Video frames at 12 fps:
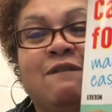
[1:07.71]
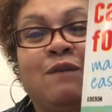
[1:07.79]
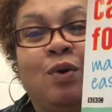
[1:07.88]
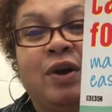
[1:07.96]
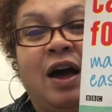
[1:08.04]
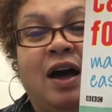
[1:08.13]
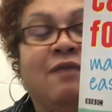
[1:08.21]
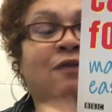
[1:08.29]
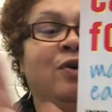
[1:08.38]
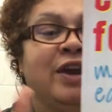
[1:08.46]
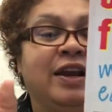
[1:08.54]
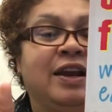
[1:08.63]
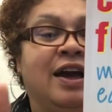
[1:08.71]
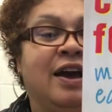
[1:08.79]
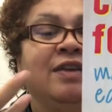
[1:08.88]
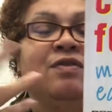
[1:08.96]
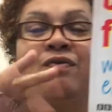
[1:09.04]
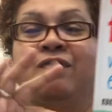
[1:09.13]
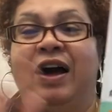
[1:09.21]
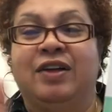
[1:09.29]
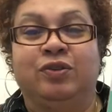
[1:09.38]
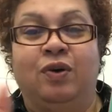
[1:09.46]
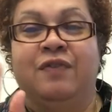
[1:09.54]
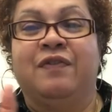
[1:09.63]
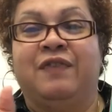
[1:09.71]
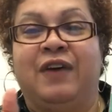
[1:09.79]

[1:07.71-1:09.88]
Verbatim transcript: $4.99, round off